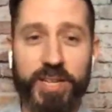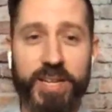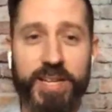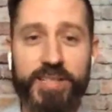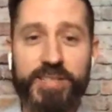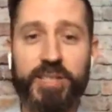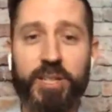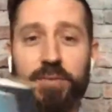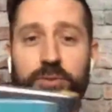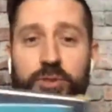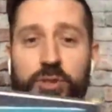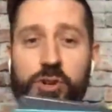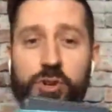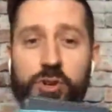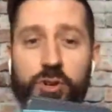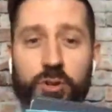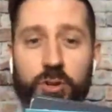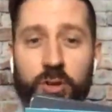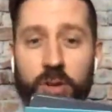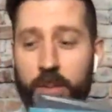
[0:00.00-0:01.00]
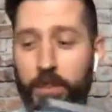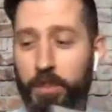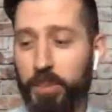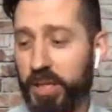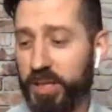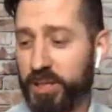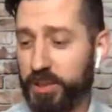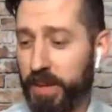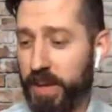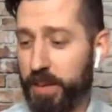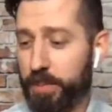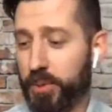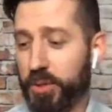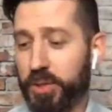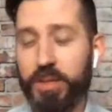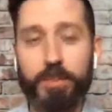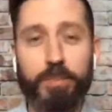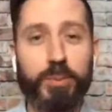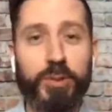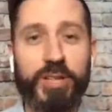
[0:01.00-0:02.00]
self-journal, plus my
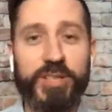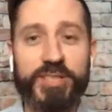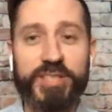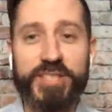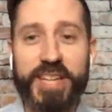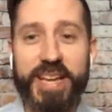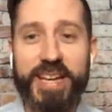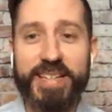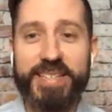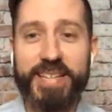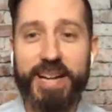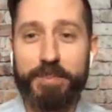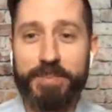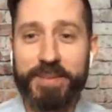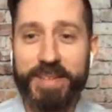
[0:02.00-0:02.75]
book, plus a tank top.